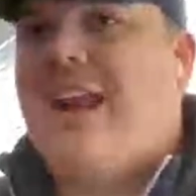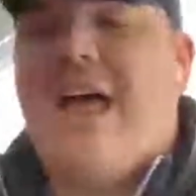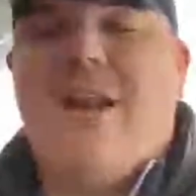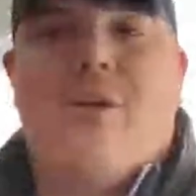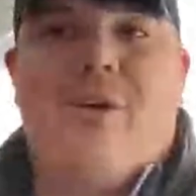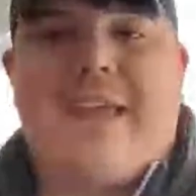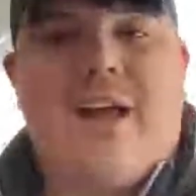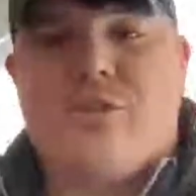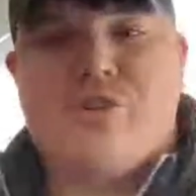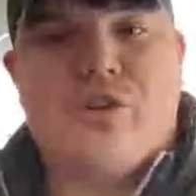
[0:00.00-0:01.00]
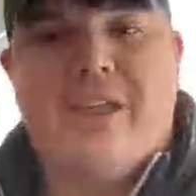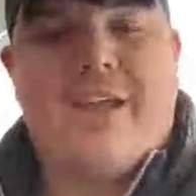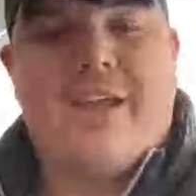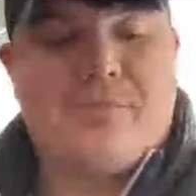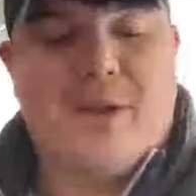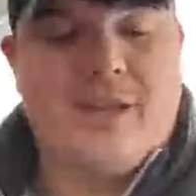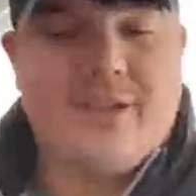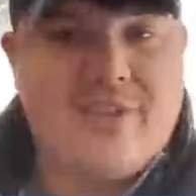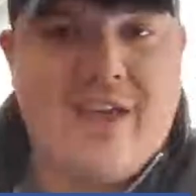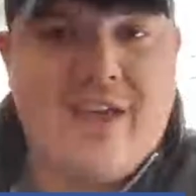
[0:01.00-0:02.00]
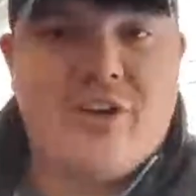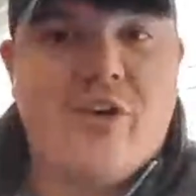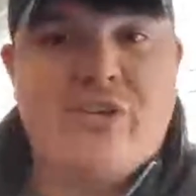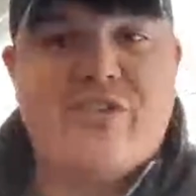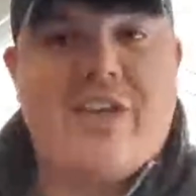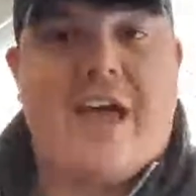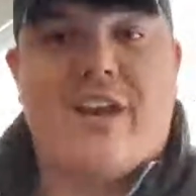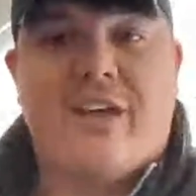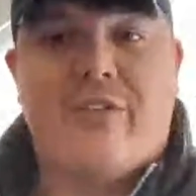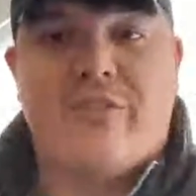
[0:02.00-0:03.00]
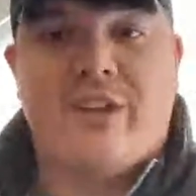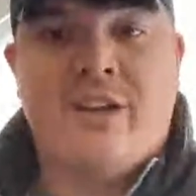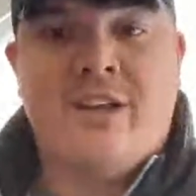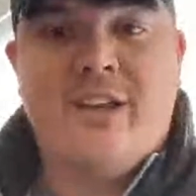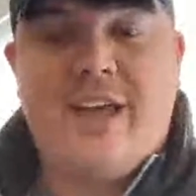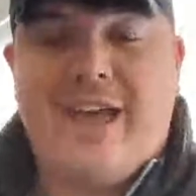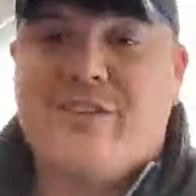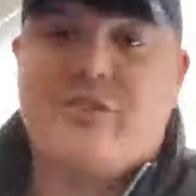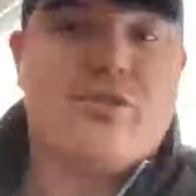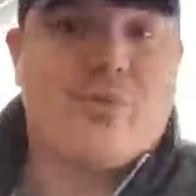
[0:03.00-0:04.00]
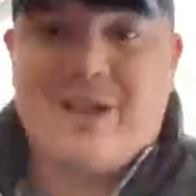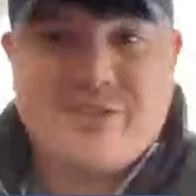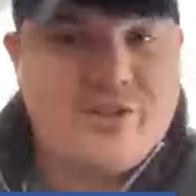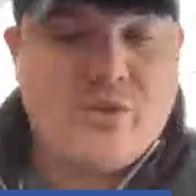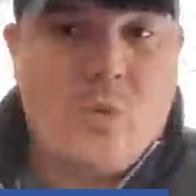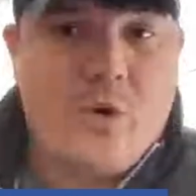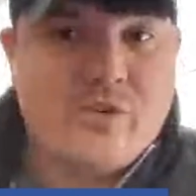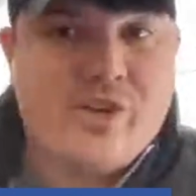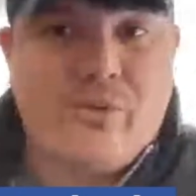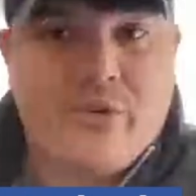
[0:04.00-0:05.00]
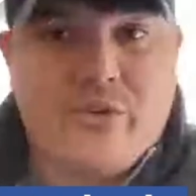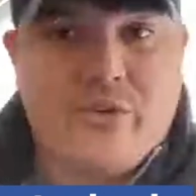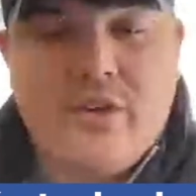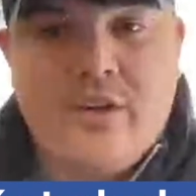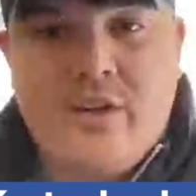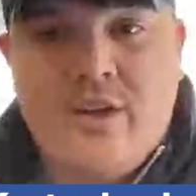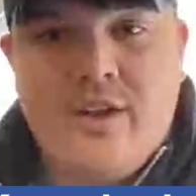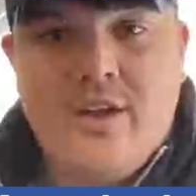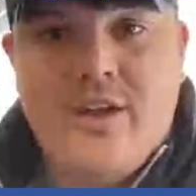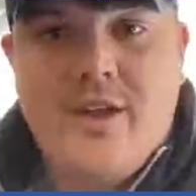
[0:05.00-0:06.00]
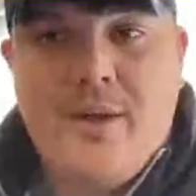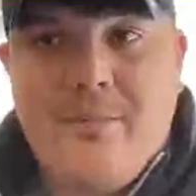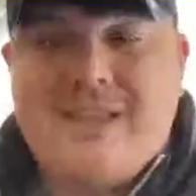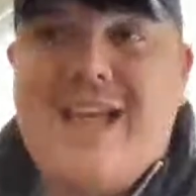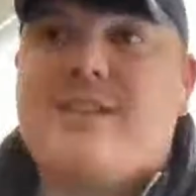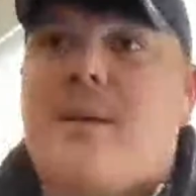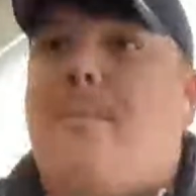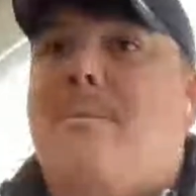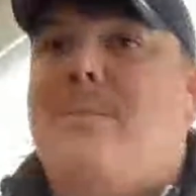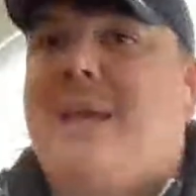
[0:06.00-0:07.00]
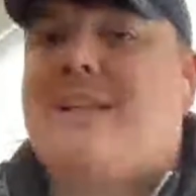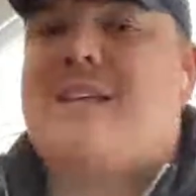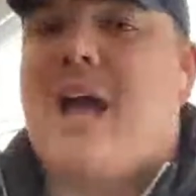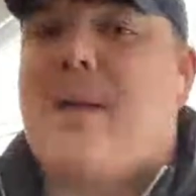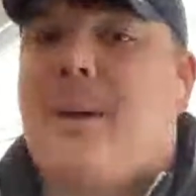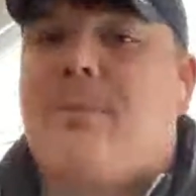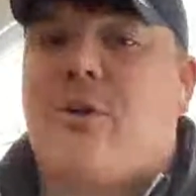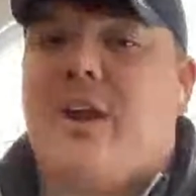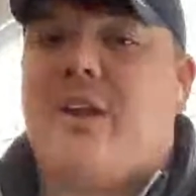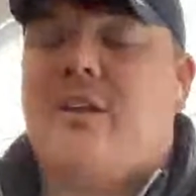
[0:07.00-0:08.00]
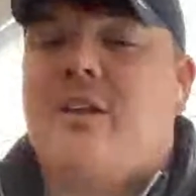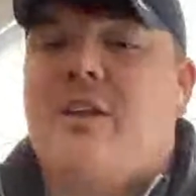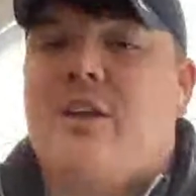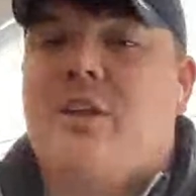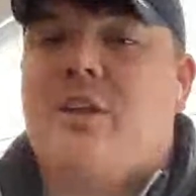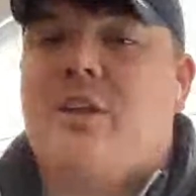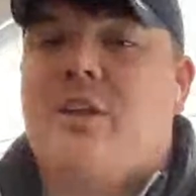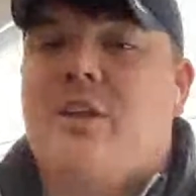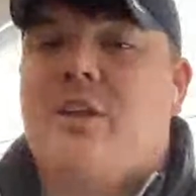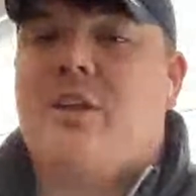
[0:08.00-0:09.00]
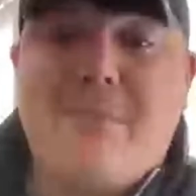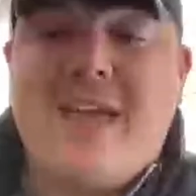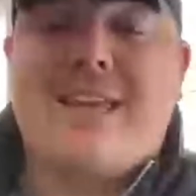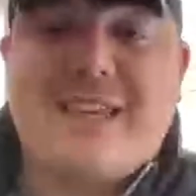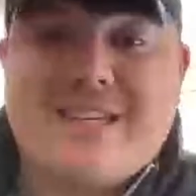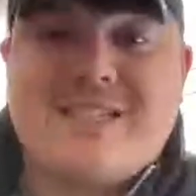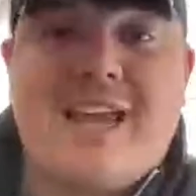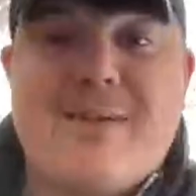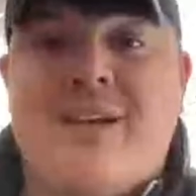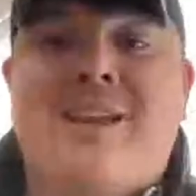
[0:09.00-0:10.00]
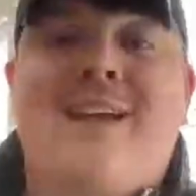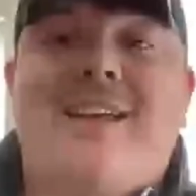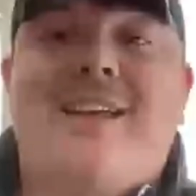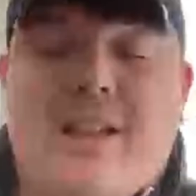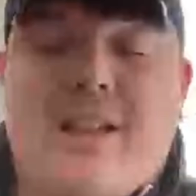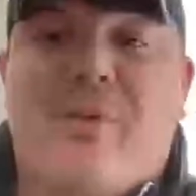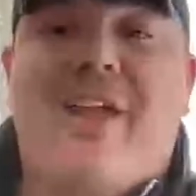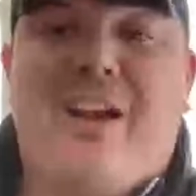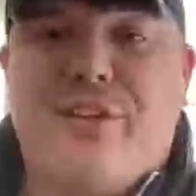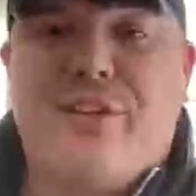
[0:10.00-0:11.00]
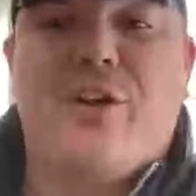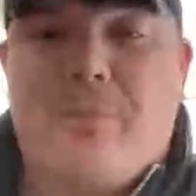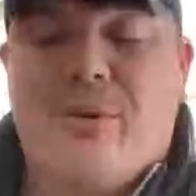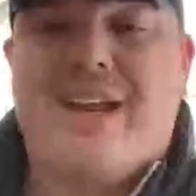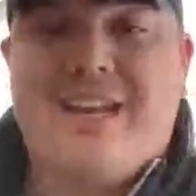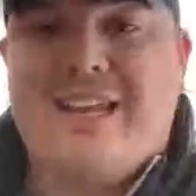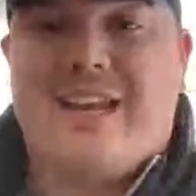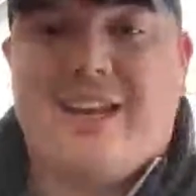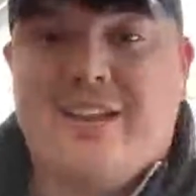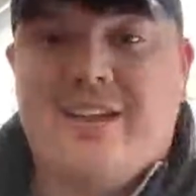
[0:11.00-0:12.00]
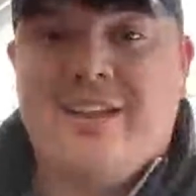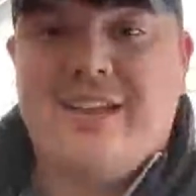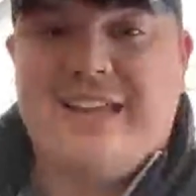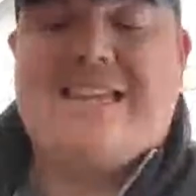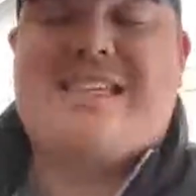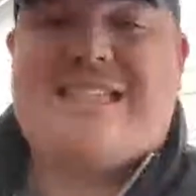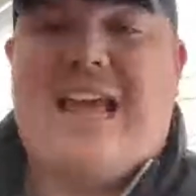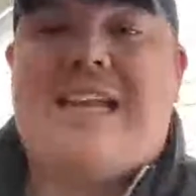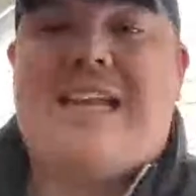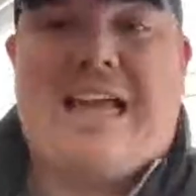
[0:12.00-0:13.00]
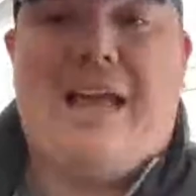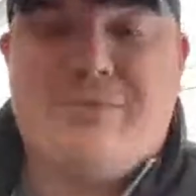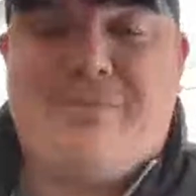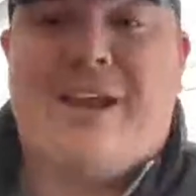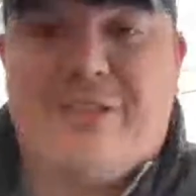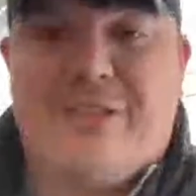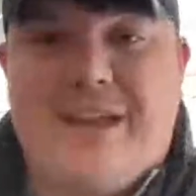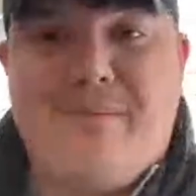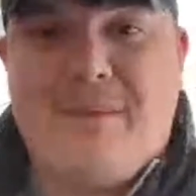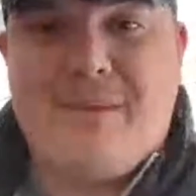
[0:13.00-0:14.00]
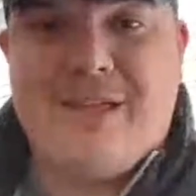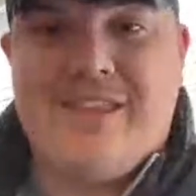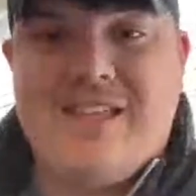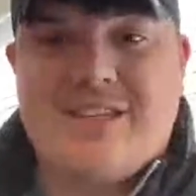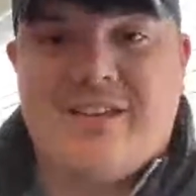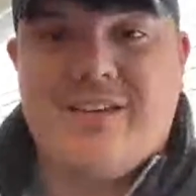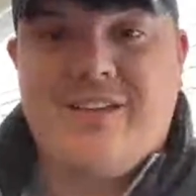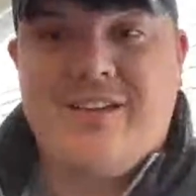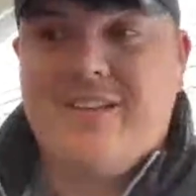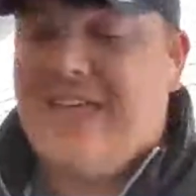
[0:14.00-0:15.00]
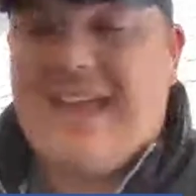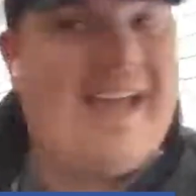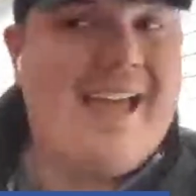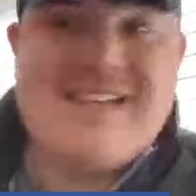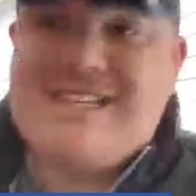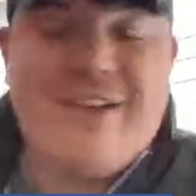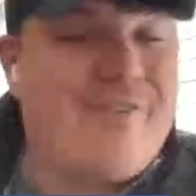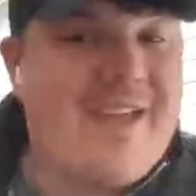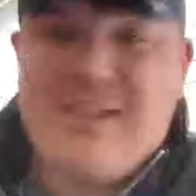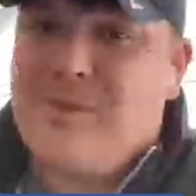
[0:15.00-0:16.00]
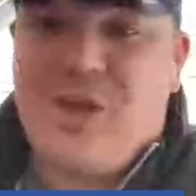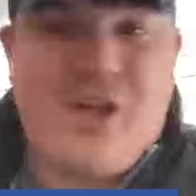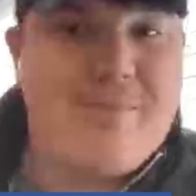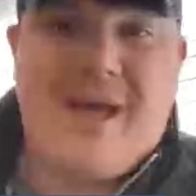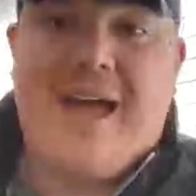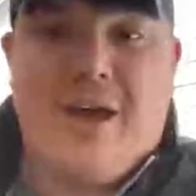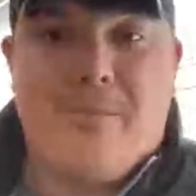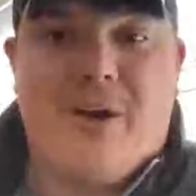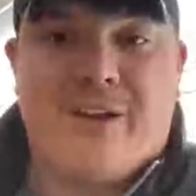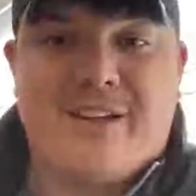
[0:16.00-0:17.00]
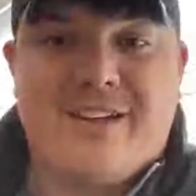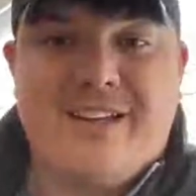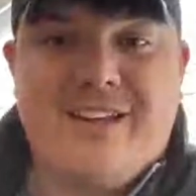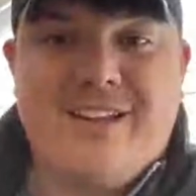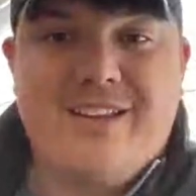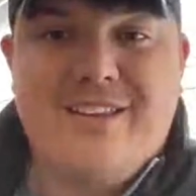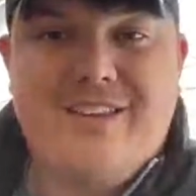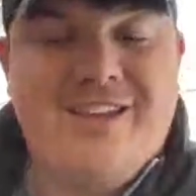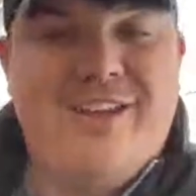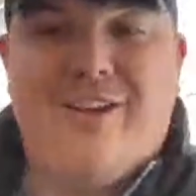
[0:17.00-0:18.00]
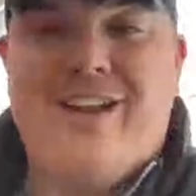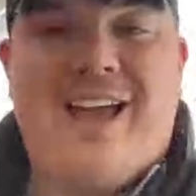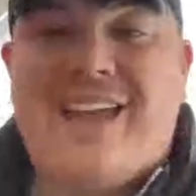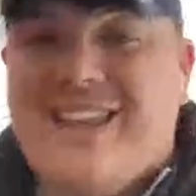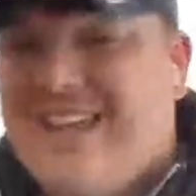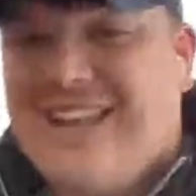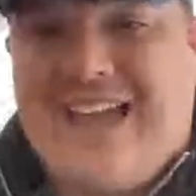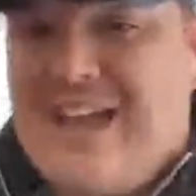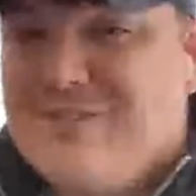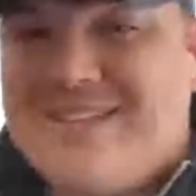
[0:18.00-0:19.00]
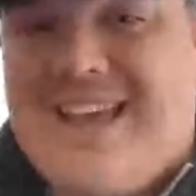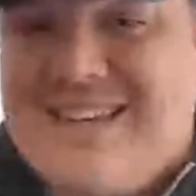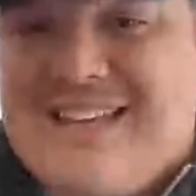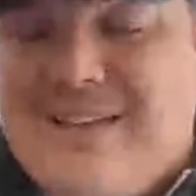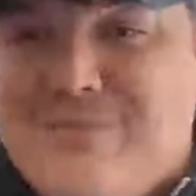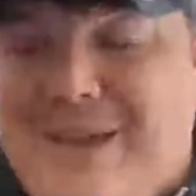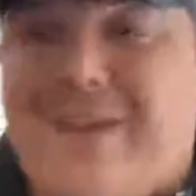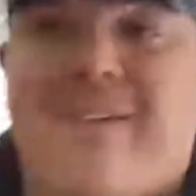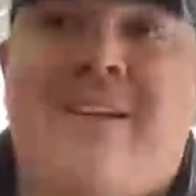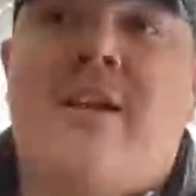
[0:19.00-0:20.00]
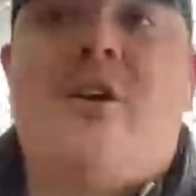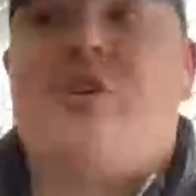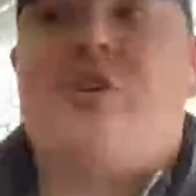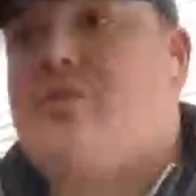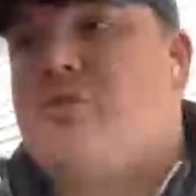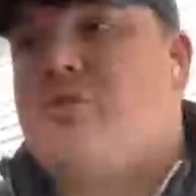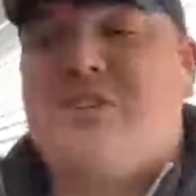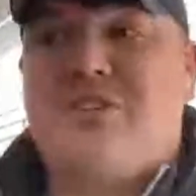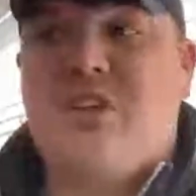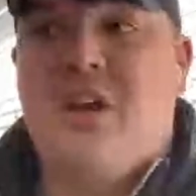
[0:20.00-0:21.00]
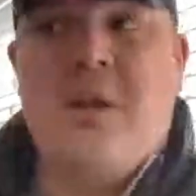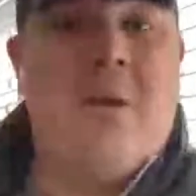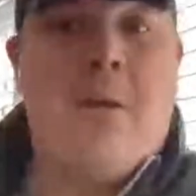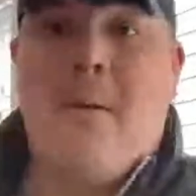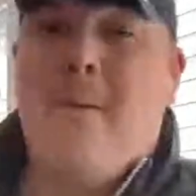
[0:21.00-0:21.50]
And I don't want to count Joe Lacob's money because heaven knows he's got enough of it, as do the rest of the Warriors owners. But that's a big-time upgrade. You're basically making a statement that the player that you're bringing in is ten times better than Nemanja Bjelica. That guy is not available on the buyout market. You're not going to get a guy who's ten times better. Twice as good?